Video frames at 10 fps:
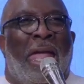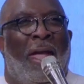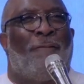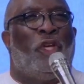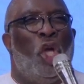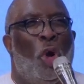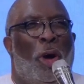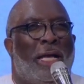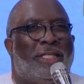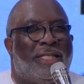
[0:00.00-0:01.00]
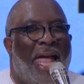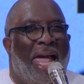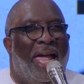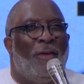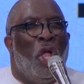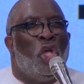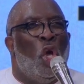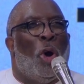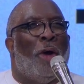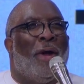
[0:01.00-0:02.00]
If you are saved,
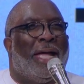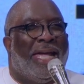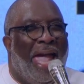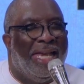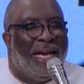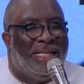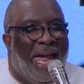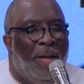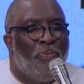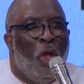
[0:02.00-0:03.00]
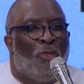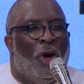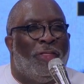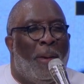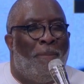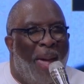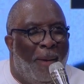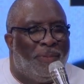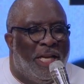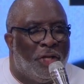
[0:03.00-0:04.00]
you are a candidate for the
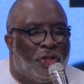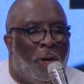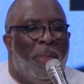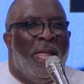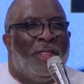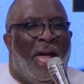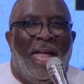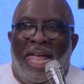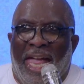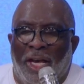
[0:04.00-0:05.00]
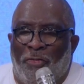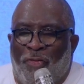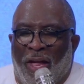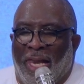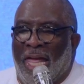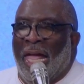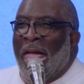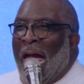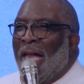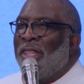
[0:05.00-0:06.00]
baptism, the infilling,
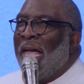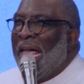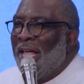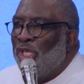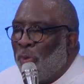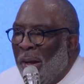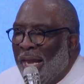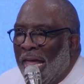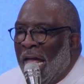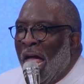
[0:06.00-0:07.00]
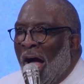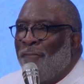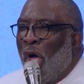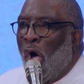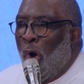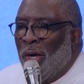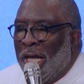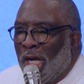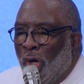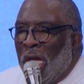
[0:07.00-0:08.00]
and the indwelling of the
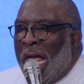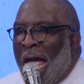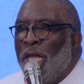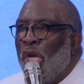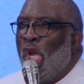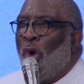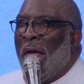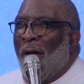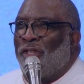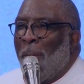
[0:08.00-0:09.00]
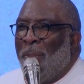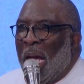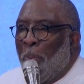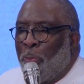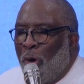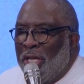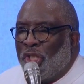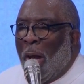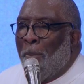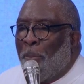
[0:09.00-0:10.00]
Holy Ghost. And you don't have to be a
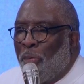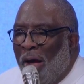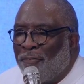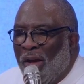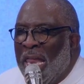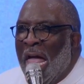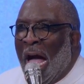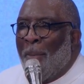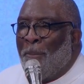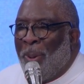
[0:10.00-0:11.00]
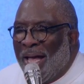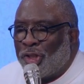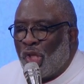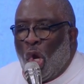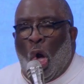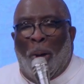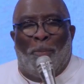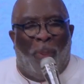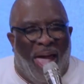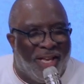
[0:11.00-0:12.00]
preacher, prophet, apostle, or
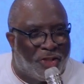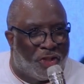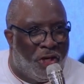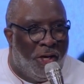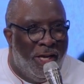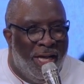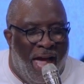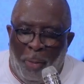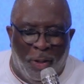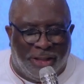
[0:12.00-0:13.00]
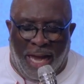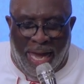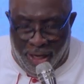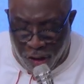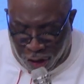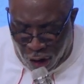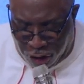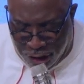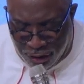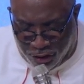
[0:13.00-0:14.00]
pastor. I wish I had a
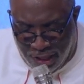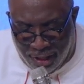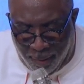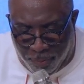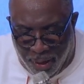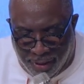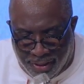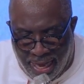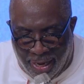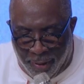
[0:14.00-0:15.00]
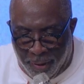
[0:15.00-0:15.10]
church could celebrate that.